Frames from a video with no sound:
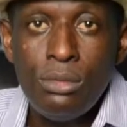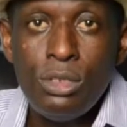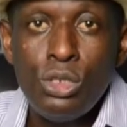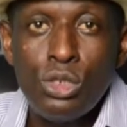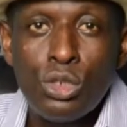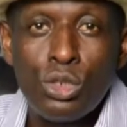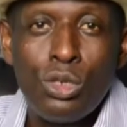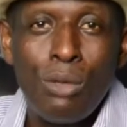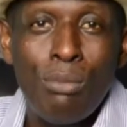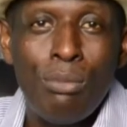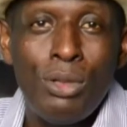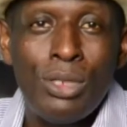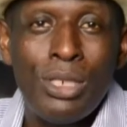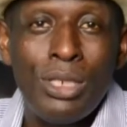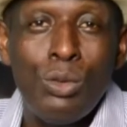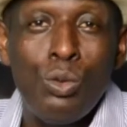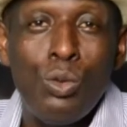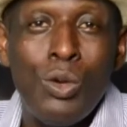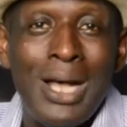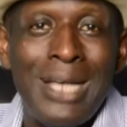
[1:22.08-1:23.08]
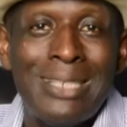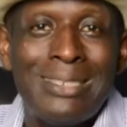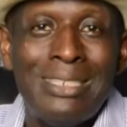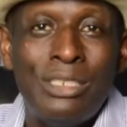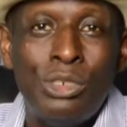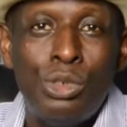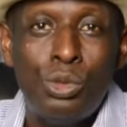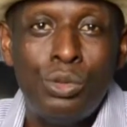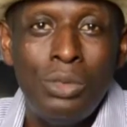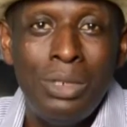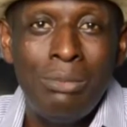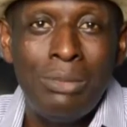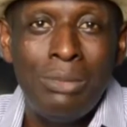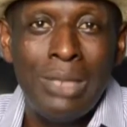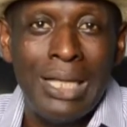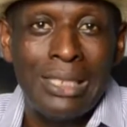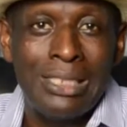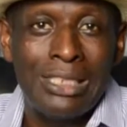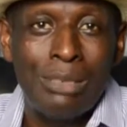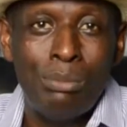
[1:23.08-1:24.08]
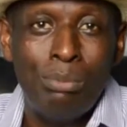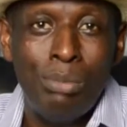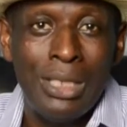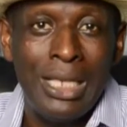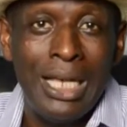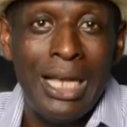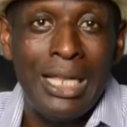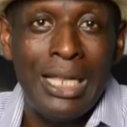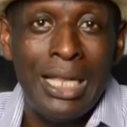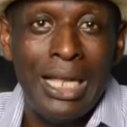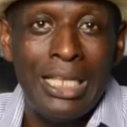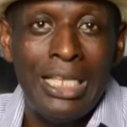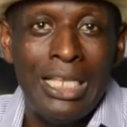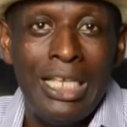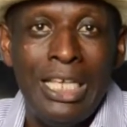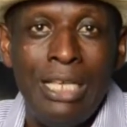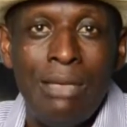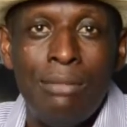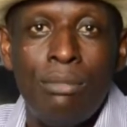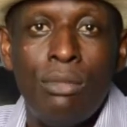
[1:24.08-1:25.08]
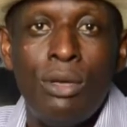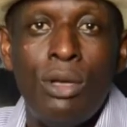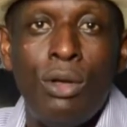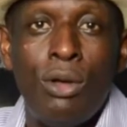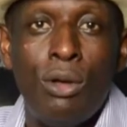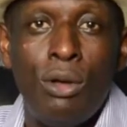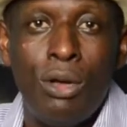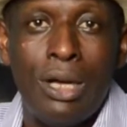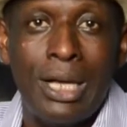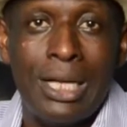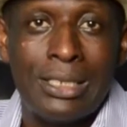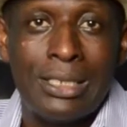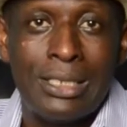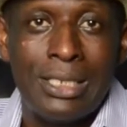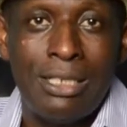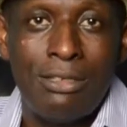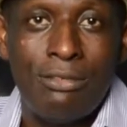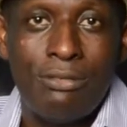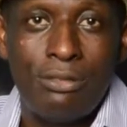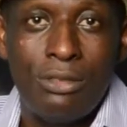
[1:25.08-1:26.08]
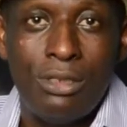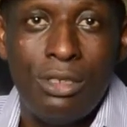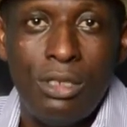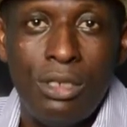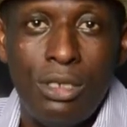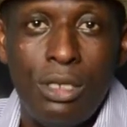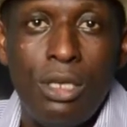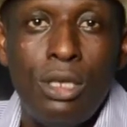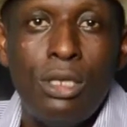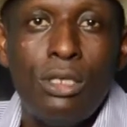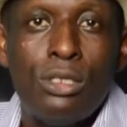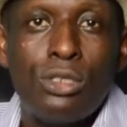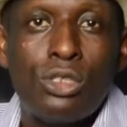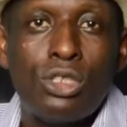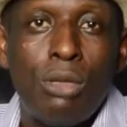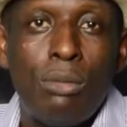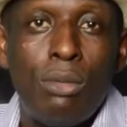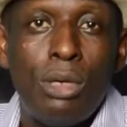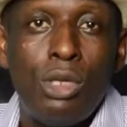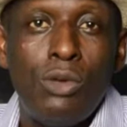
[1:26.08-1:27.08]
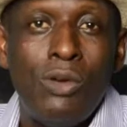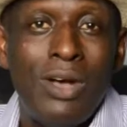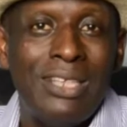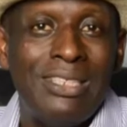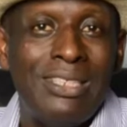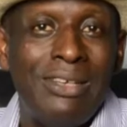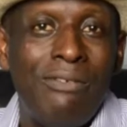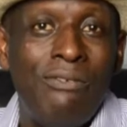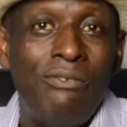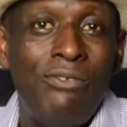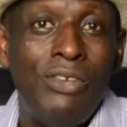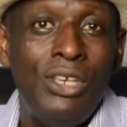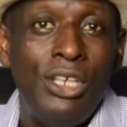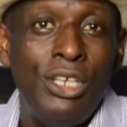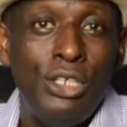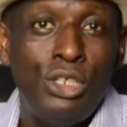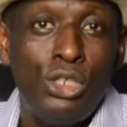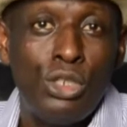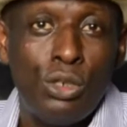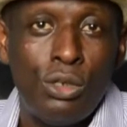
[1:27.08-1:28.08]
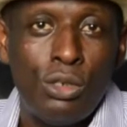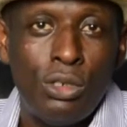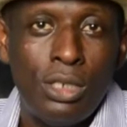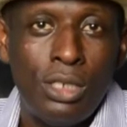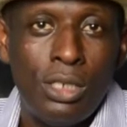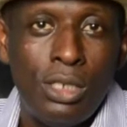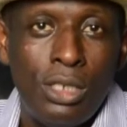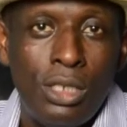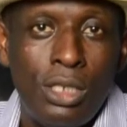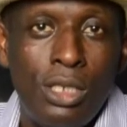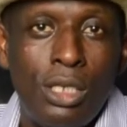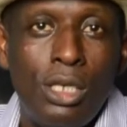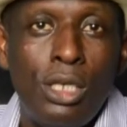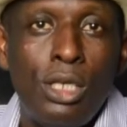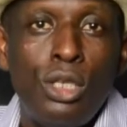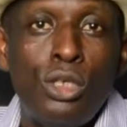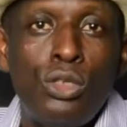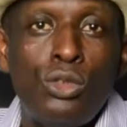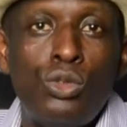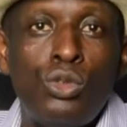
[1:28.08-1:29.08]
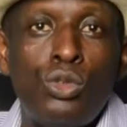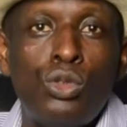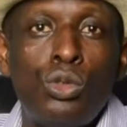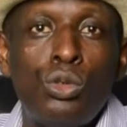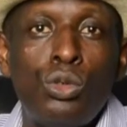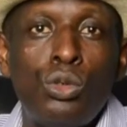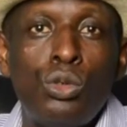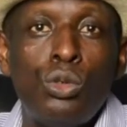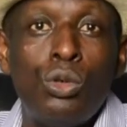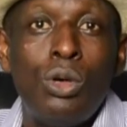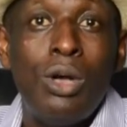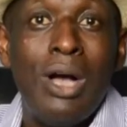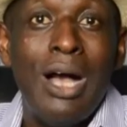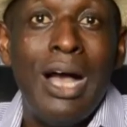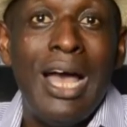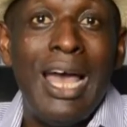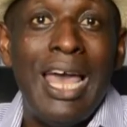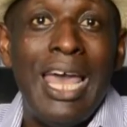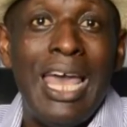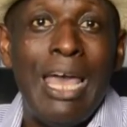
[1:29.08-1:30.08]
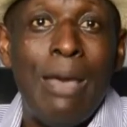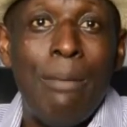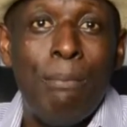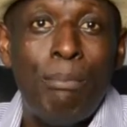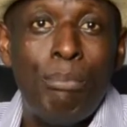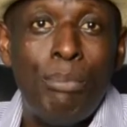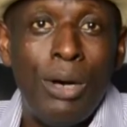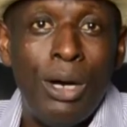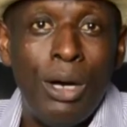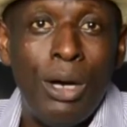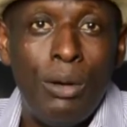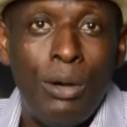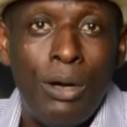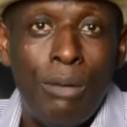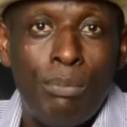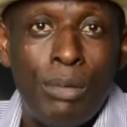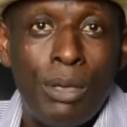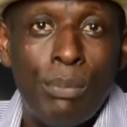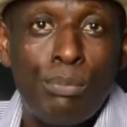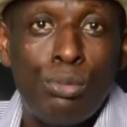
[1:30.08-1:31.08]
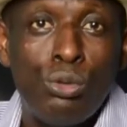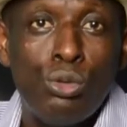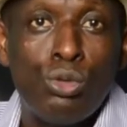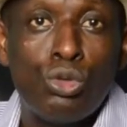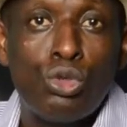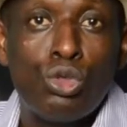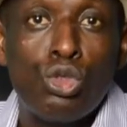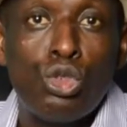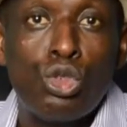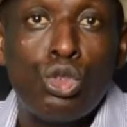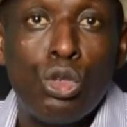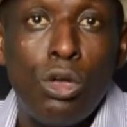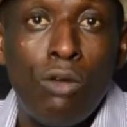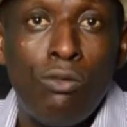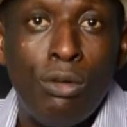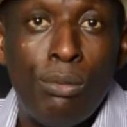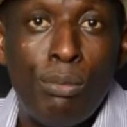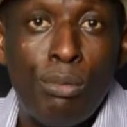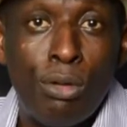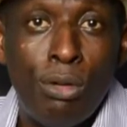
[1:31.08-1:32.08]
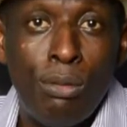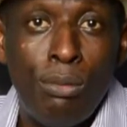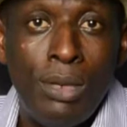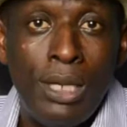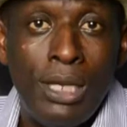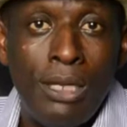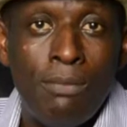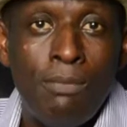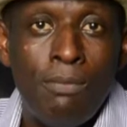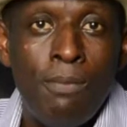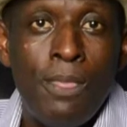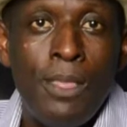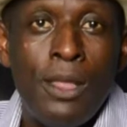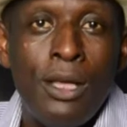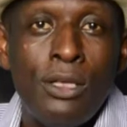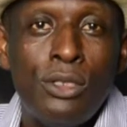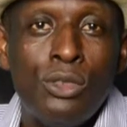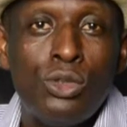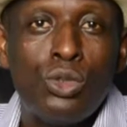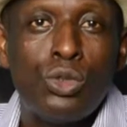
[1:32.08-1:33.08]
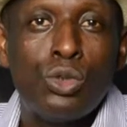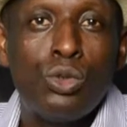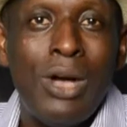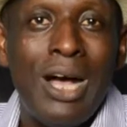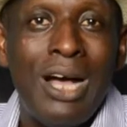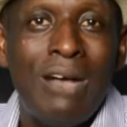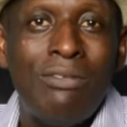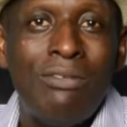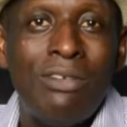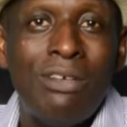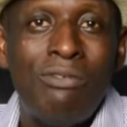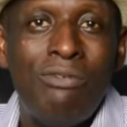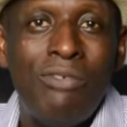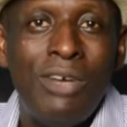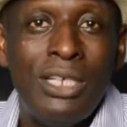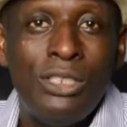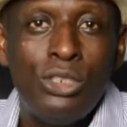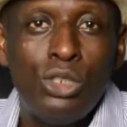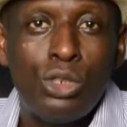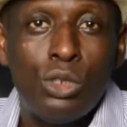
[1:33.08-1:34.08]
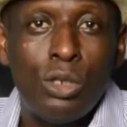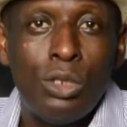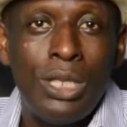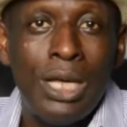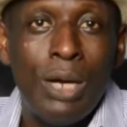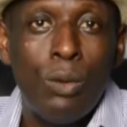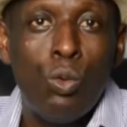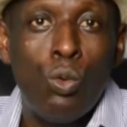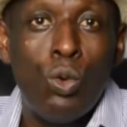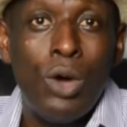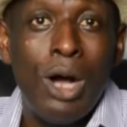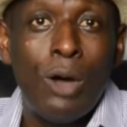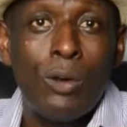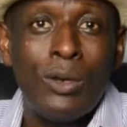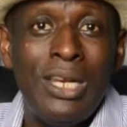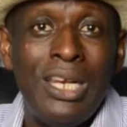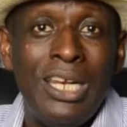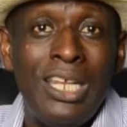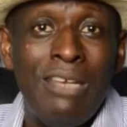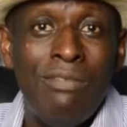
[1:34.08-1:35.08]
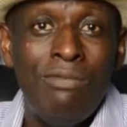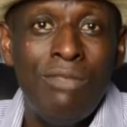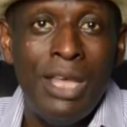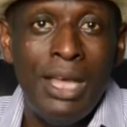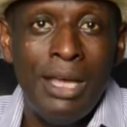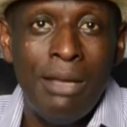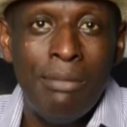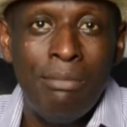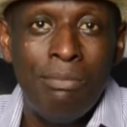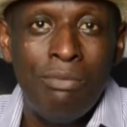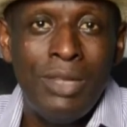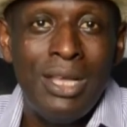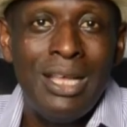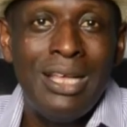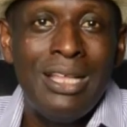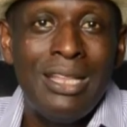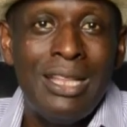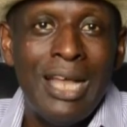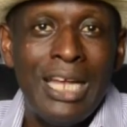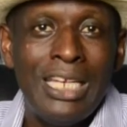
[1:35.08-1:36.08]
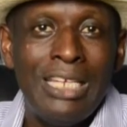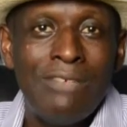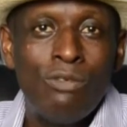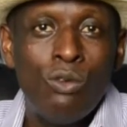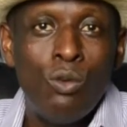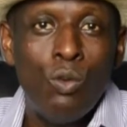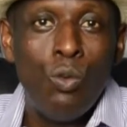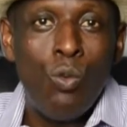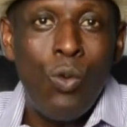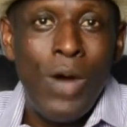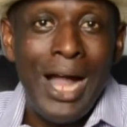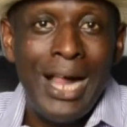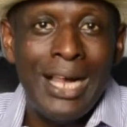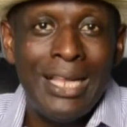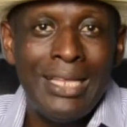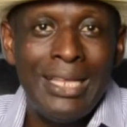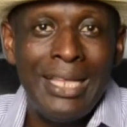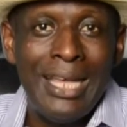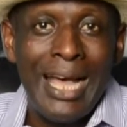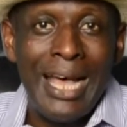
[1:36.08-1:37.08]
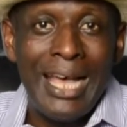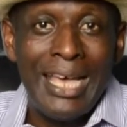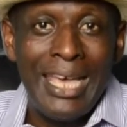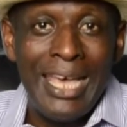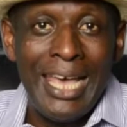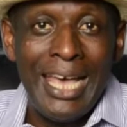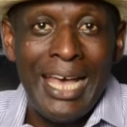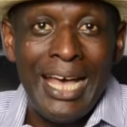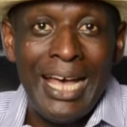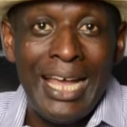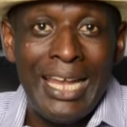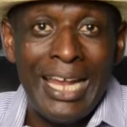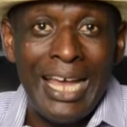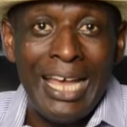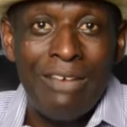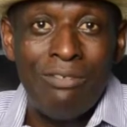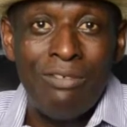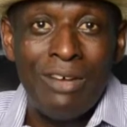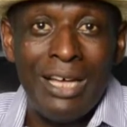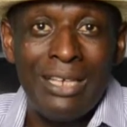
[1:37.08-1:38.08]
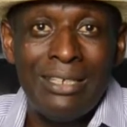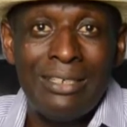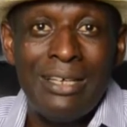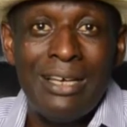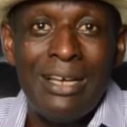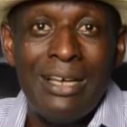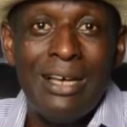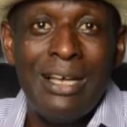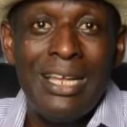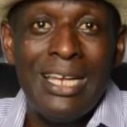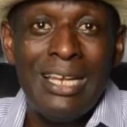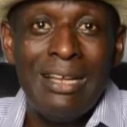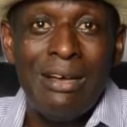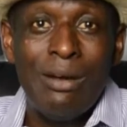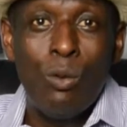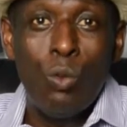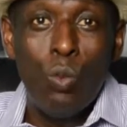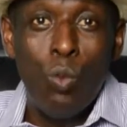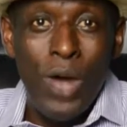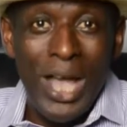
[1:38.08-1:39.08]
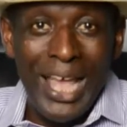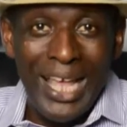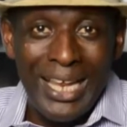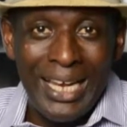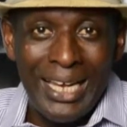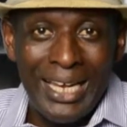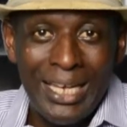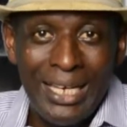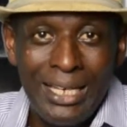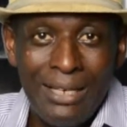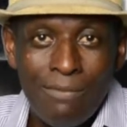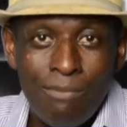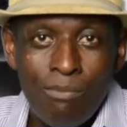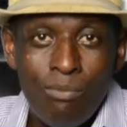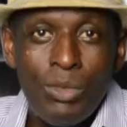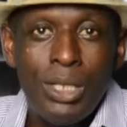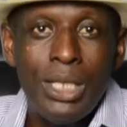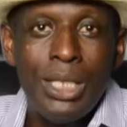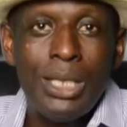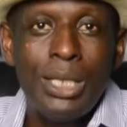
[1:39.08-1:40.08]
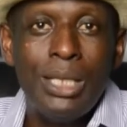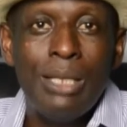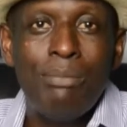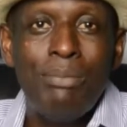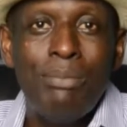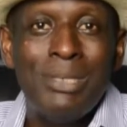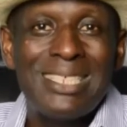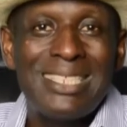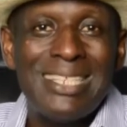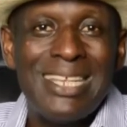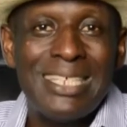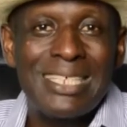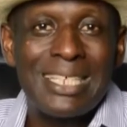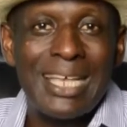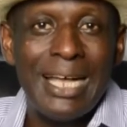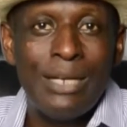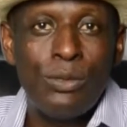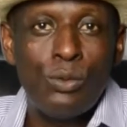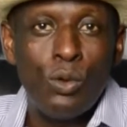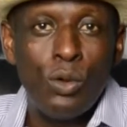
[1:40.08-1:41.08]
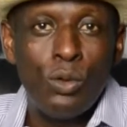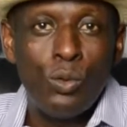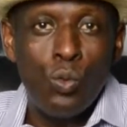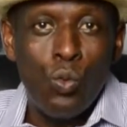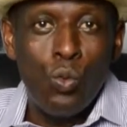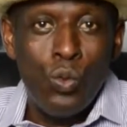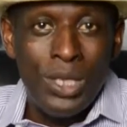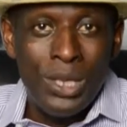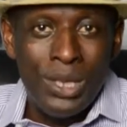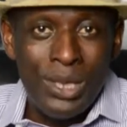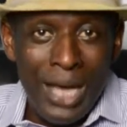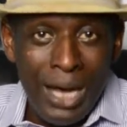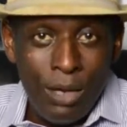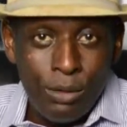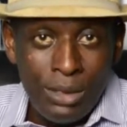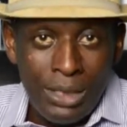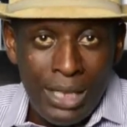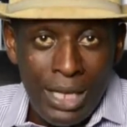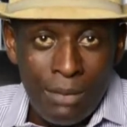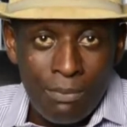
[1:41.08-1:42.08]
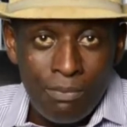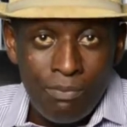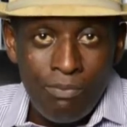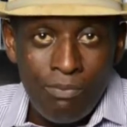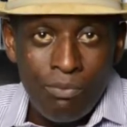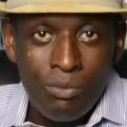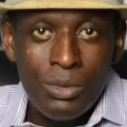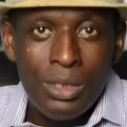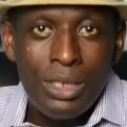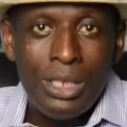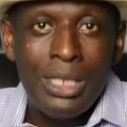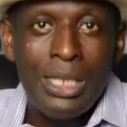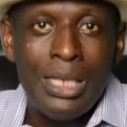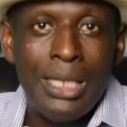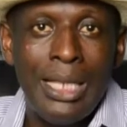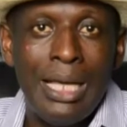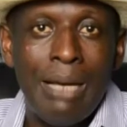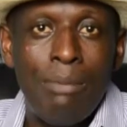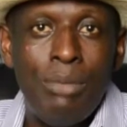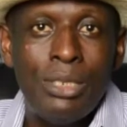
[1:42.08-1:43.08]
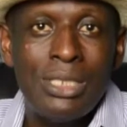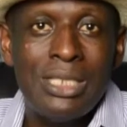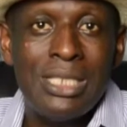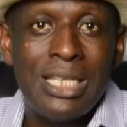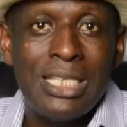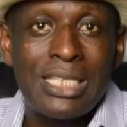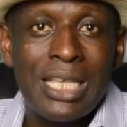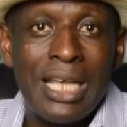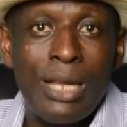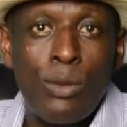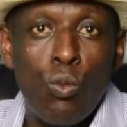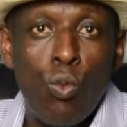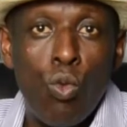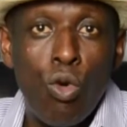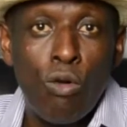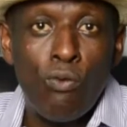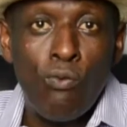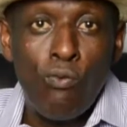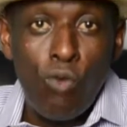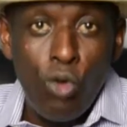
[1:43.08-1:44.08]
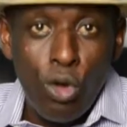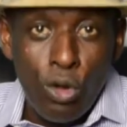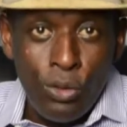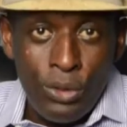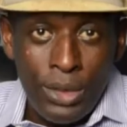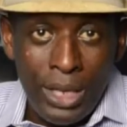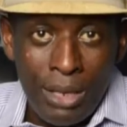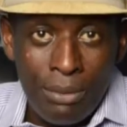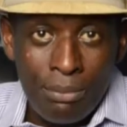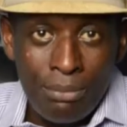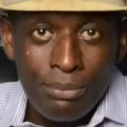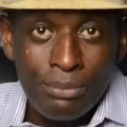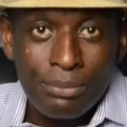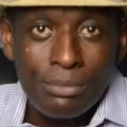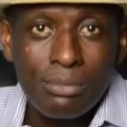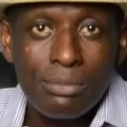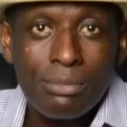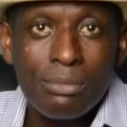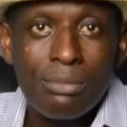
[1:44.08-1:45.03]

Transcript: Somebody who has a dream that is bigger than him or herself. Somebody who has a vision to empower people to solve a problem, to have a venture that will outlive them, that even while they are here alive and well, the business can run without them, their business can work for them,